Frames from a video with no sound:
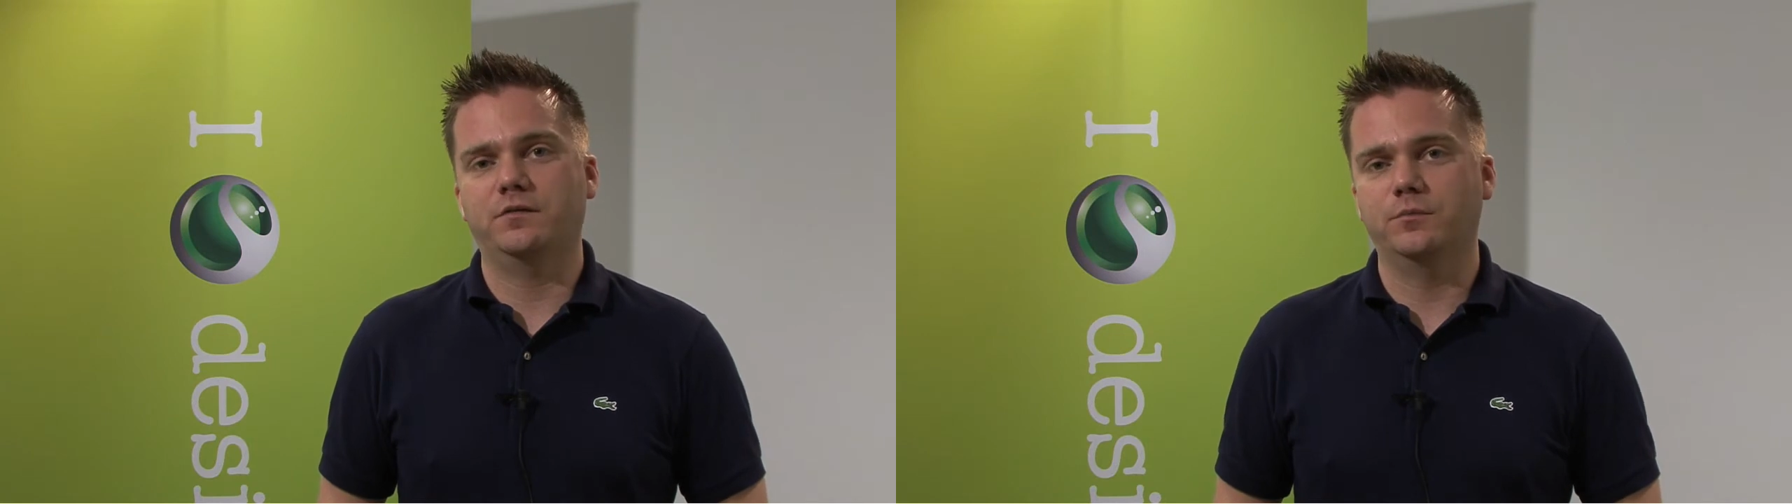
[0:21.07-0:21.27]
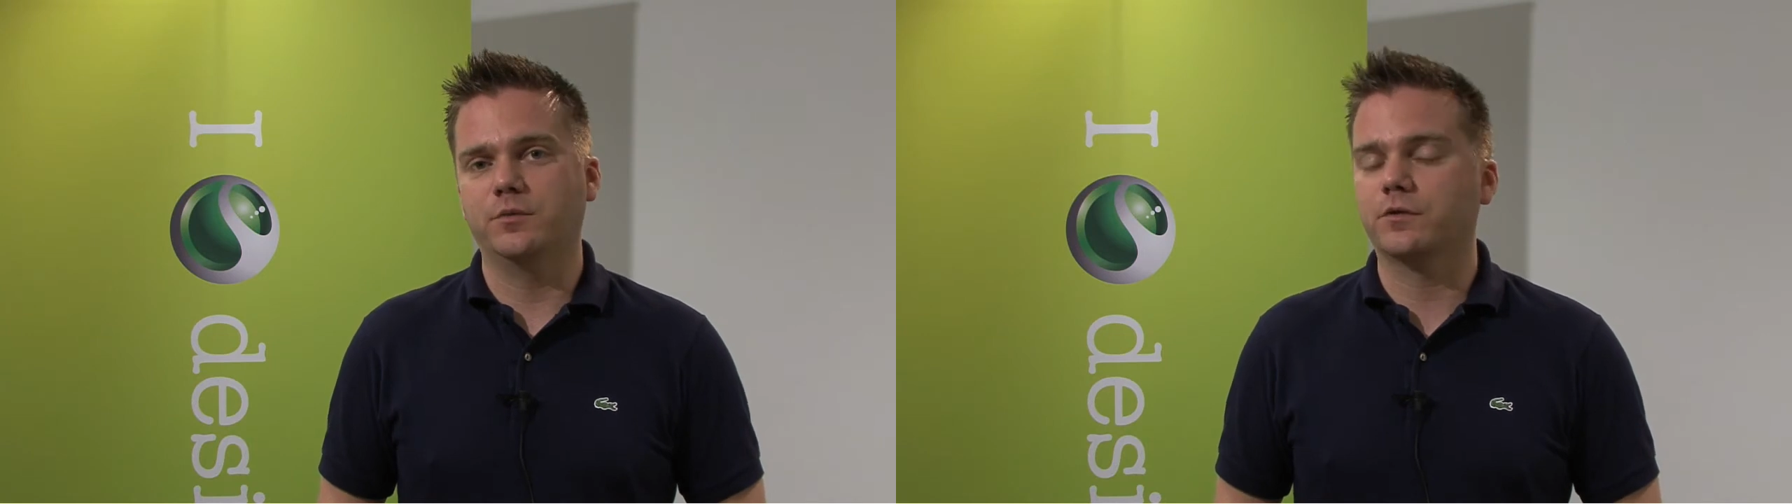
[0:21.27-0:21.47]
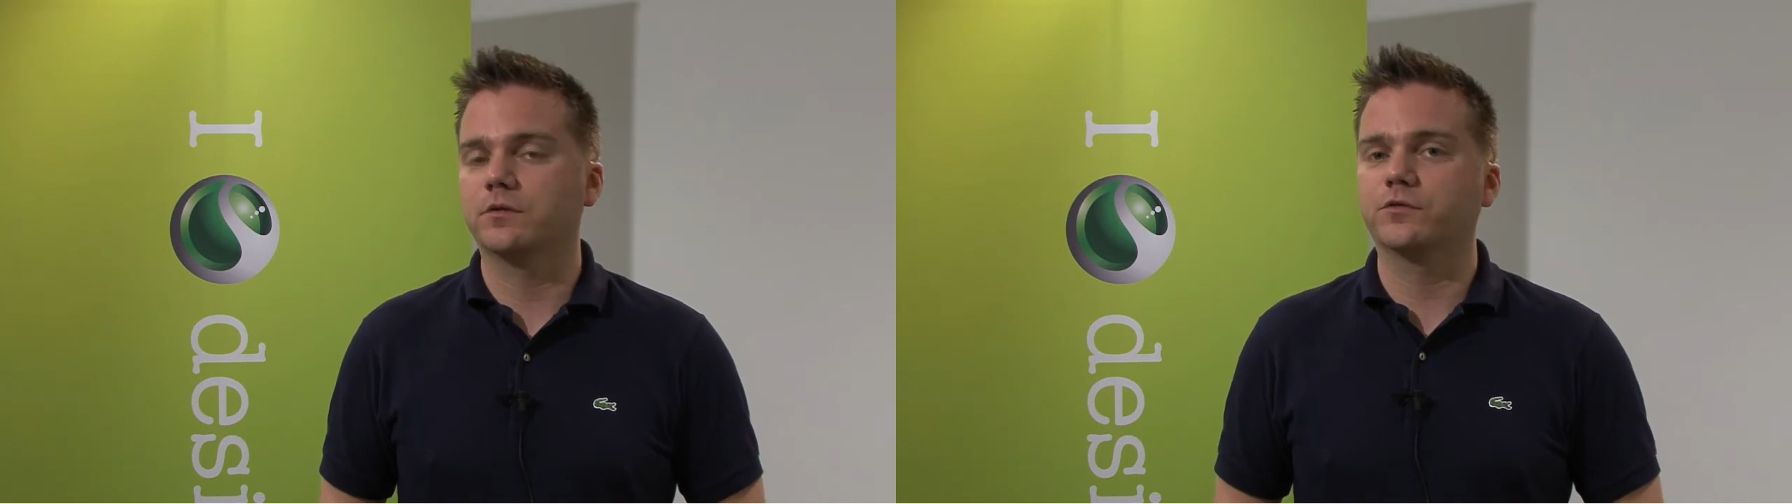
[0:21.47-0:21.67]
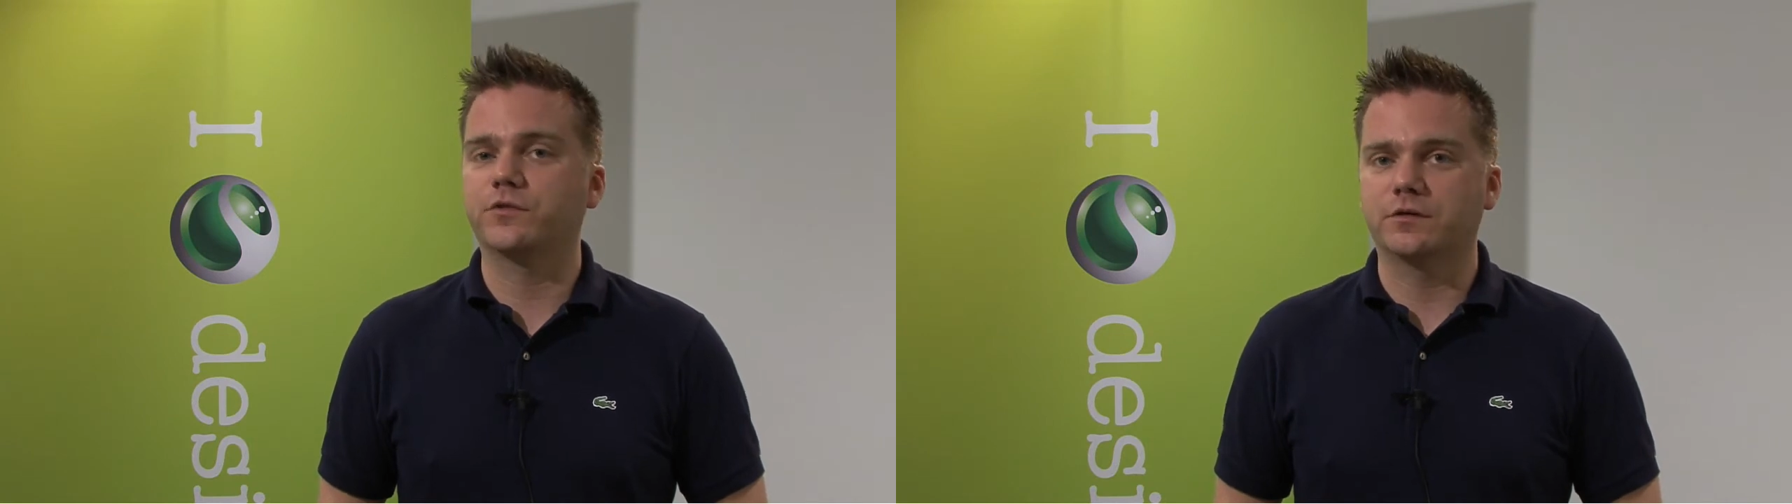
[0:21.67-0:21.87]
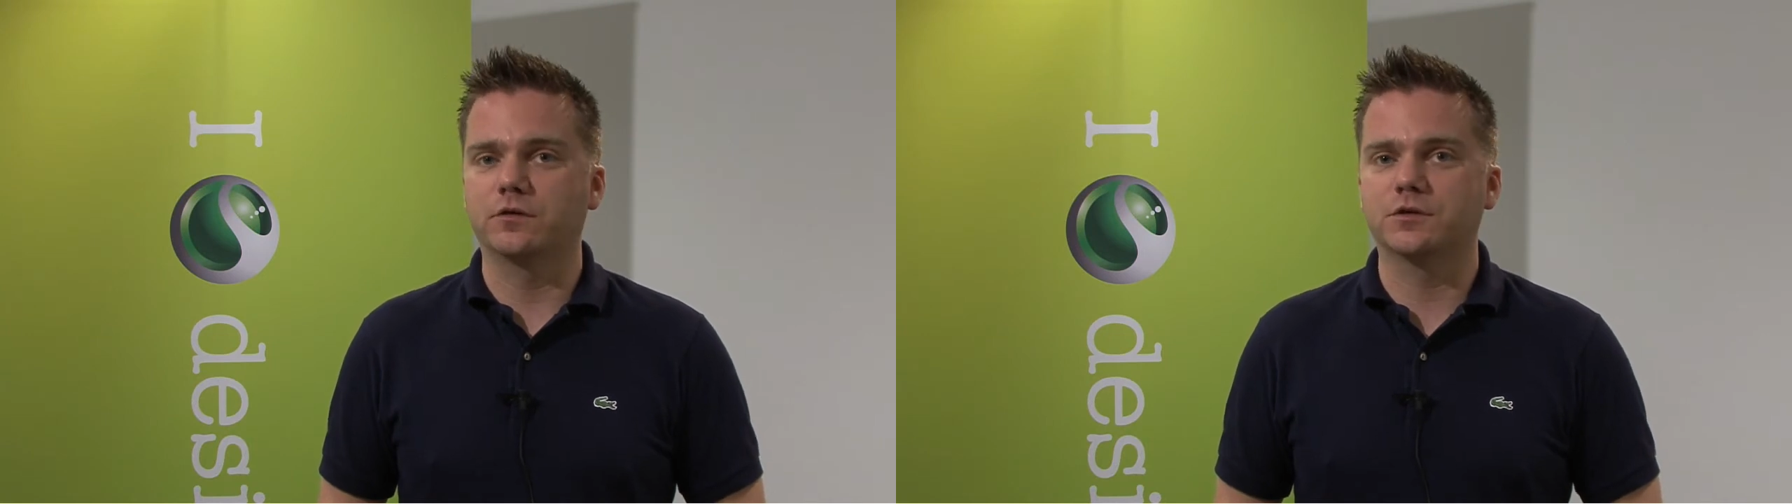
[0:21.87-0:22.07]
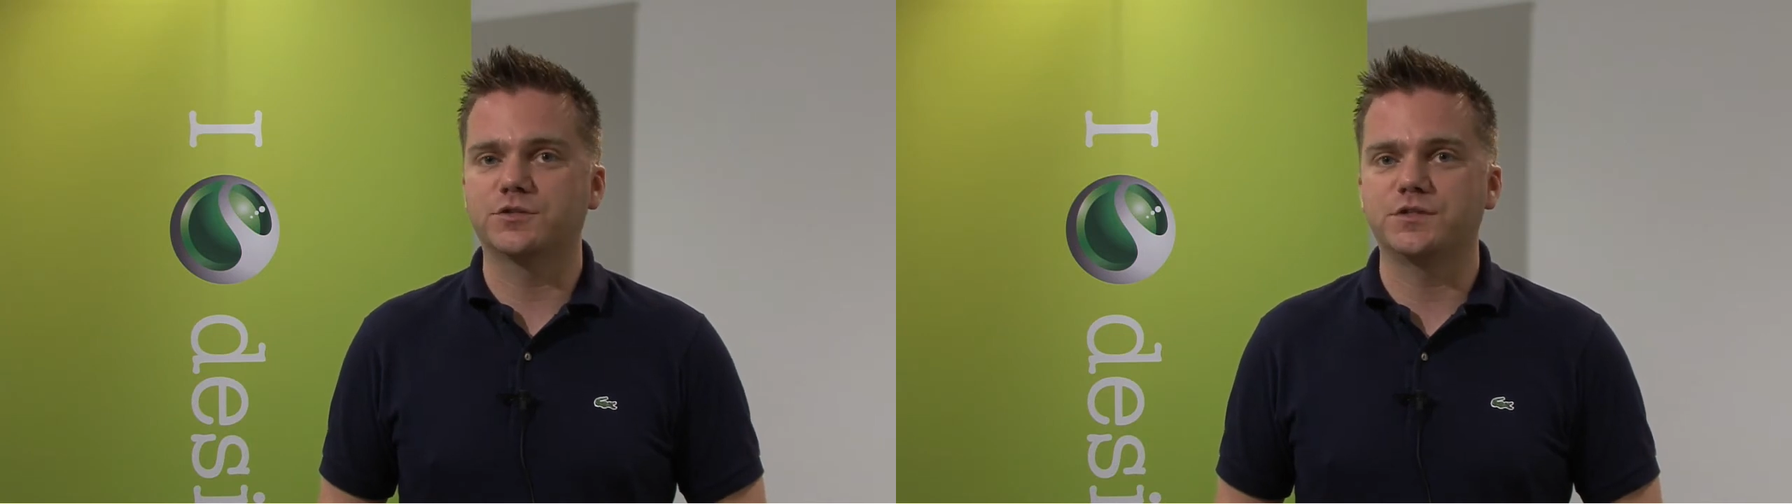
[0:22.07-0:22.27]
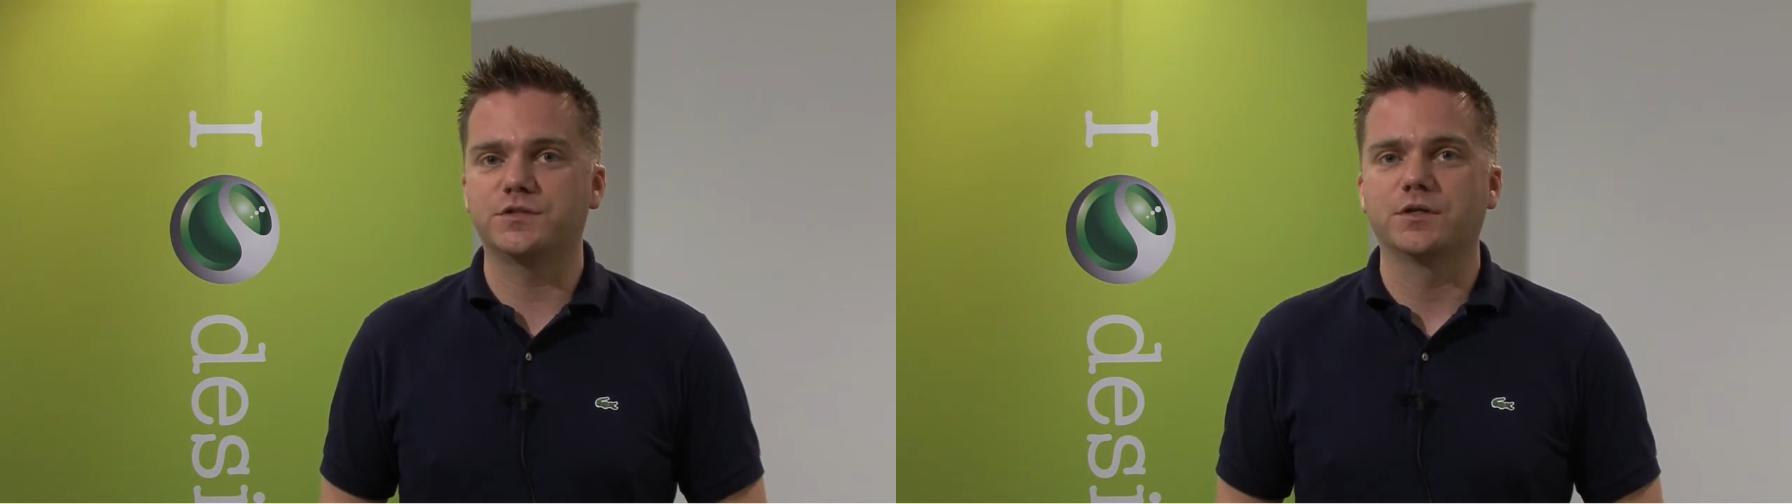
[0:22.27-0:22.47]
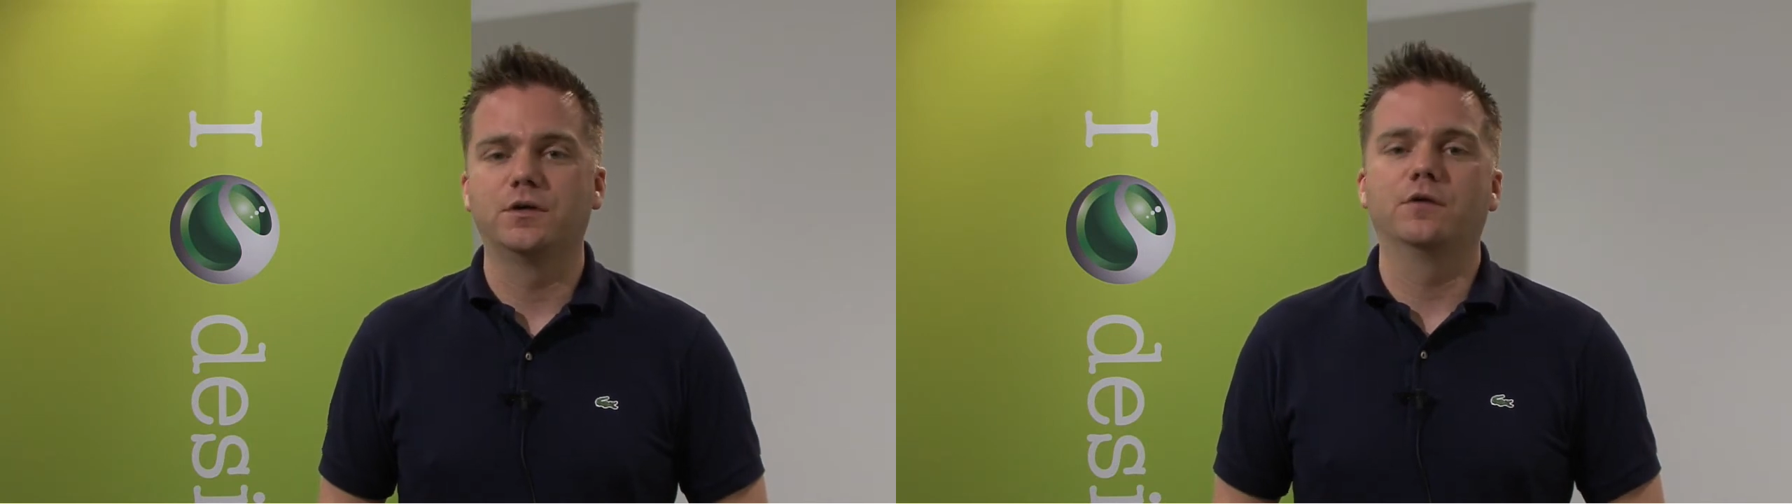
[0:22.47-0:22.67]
and both of those technologies